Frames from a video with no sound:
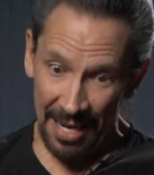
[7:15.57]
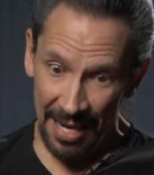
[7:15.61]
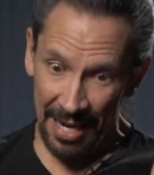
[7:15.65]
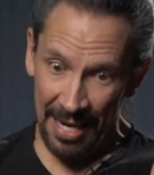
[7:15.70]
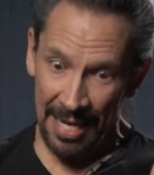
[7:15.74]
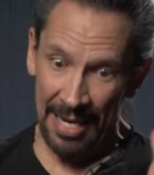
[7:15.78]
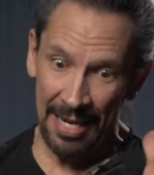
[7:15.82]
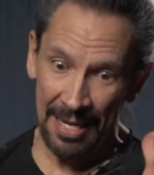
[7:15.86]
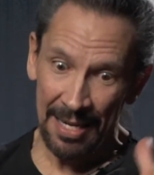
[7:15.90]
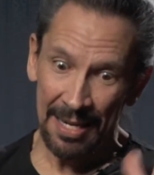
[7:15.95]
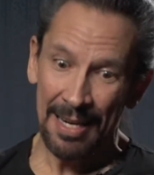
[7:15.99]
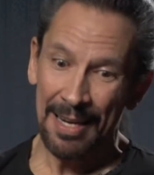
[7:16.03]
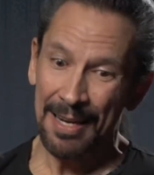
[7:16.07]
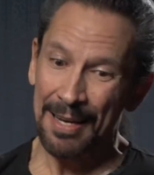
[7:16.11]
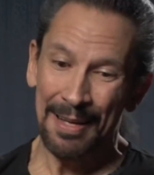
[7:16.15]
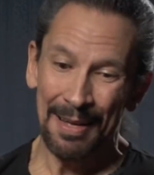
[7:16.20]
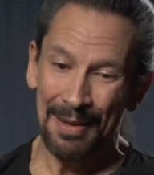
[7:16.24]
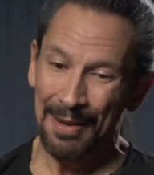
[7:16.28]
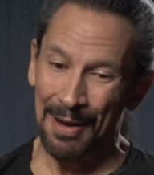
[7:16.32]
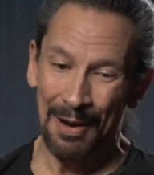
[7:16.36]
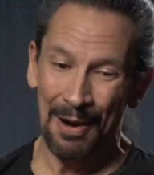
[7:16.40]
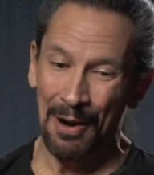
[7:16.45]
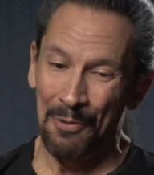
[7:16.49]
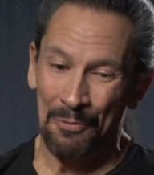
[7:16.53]
in
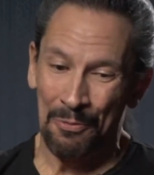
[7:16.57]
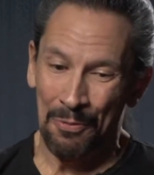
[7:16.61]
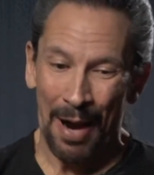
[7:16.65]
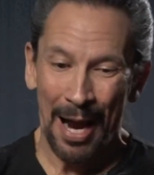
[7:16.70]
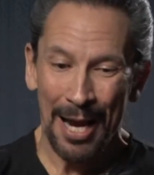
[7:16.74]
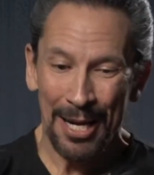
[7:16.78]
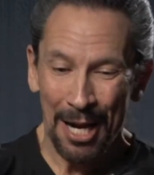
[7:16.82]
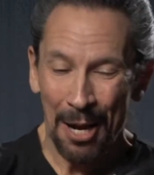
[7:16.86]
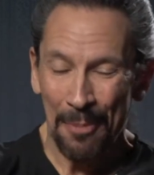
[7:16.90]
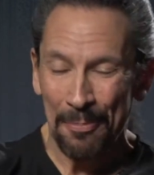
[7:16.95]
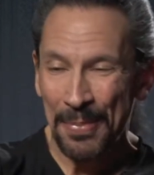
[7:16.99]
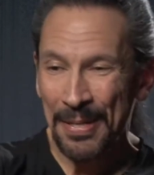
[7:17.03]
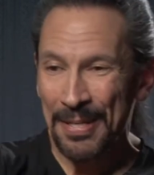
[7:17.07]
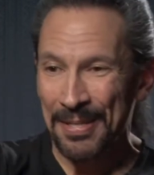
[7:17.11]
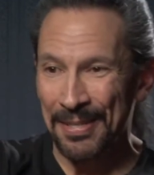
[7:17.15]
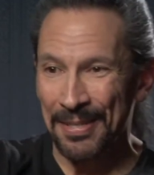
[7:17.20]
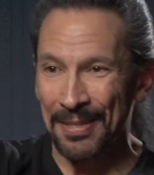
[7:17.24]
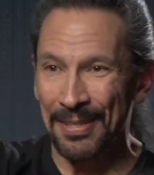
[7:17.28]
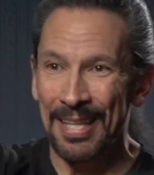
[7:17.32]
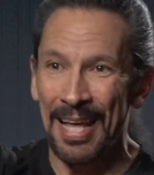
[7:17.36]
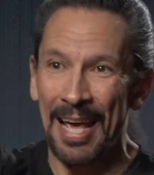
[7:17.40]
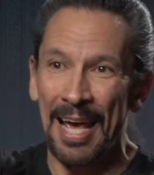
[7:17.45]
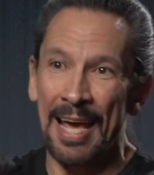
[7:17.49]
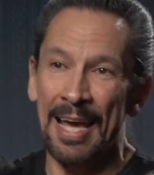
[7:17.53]
right up
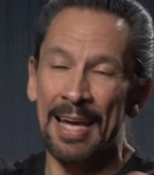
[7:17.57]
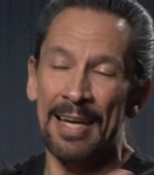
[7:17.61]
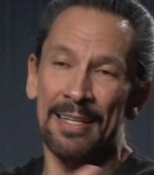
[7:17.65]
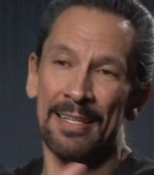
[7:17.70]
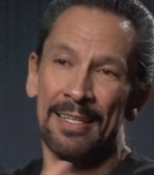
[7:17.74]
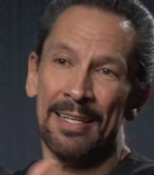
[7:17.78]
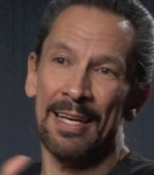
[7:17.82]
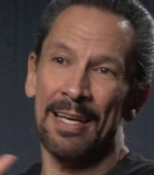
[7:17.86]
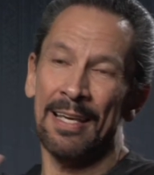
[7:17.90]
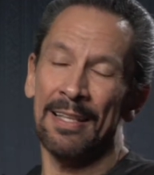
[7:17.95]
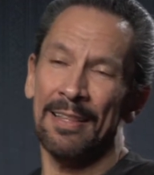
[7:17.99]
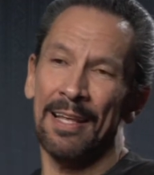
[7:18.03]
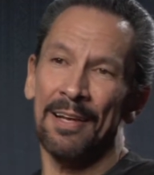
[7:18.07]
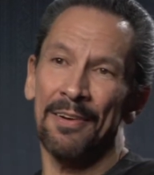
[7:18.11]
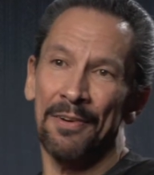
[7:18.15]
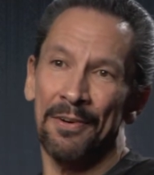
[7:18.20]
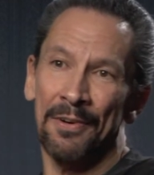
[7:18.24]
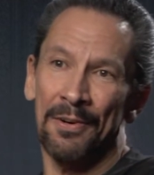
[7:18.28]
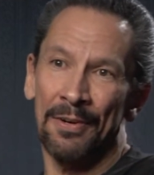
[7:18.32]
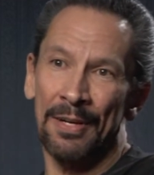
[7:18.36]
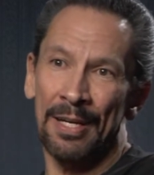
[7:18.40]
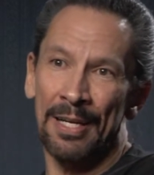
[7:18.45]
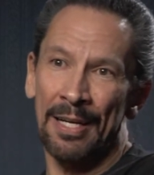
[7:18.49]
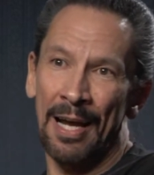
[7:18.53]
until the eighteenth and
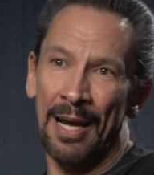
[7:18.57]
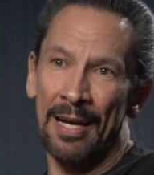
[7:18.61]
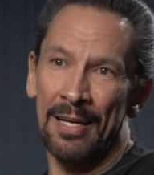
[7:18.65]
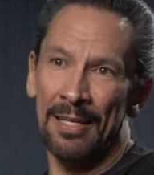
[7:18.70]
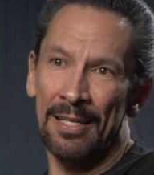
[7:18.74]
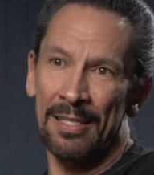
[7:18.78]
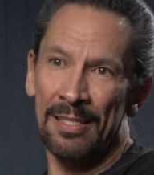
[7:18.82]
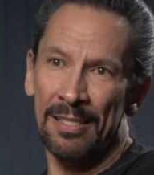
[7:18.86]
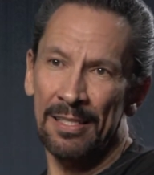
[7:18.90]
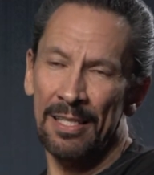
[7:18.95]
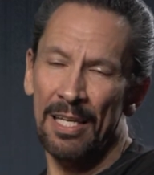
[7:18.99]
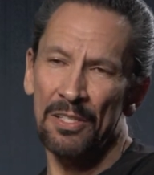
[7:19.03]
early nineteenth